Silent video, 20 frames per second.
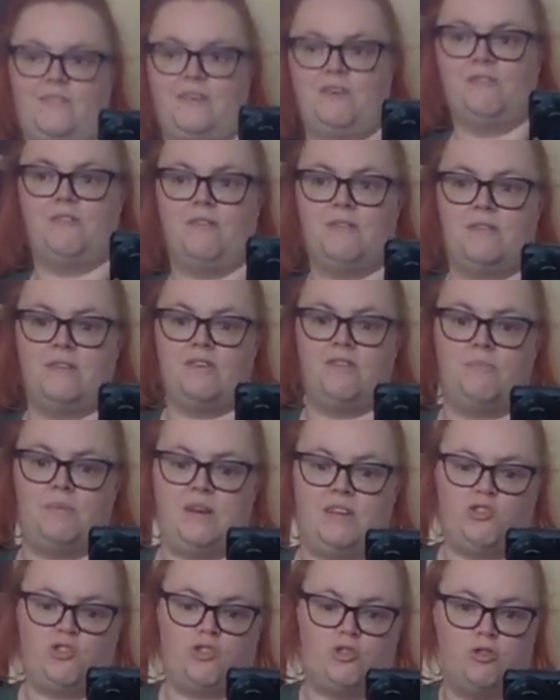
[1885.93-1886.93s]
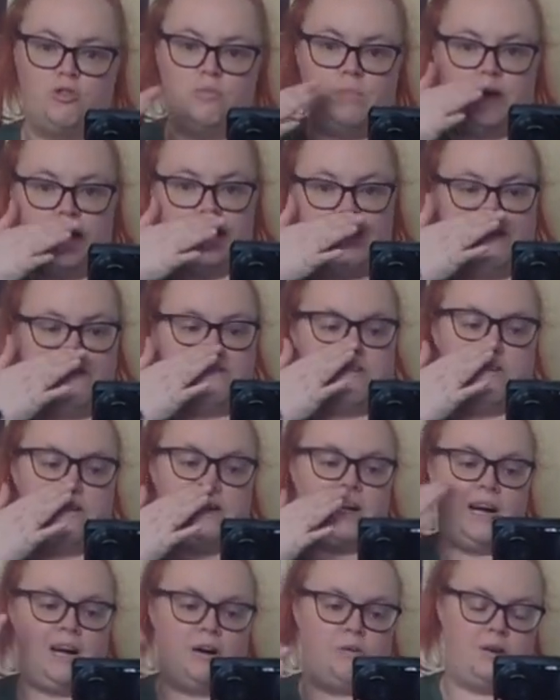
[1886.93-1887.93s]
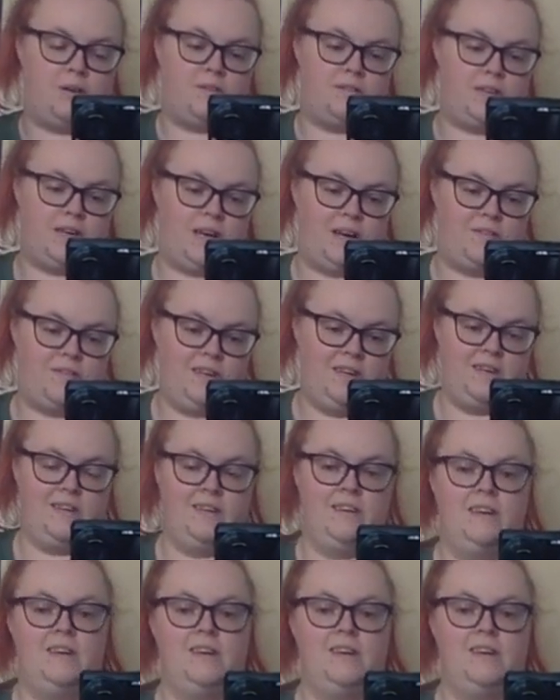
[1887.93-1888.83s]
feel a little bit short, but I have got it how I would have it.